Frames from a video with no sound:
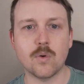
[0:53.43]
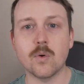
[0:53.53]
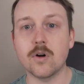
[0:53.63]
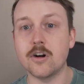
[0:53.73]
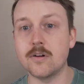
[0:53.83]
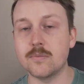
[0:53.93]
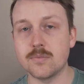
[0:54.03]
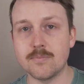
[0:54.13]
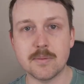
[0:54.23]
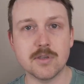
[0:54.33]
or
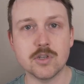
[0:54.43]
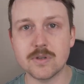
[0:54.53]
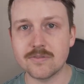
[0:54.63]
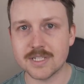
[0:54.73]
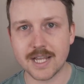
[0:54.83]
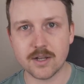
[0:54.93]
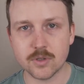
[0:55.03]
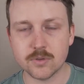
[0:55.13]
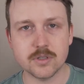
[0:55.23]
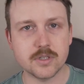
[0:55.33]
maybe you even
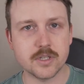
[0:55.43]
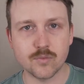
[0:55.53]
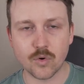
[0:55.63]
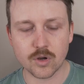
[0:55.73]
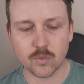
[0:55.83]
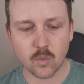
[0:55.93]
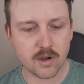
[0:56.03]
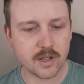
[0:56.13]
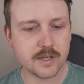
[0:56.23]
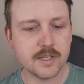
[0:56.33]
downloaded the wrong
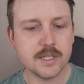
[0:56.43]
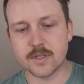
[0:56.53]
one,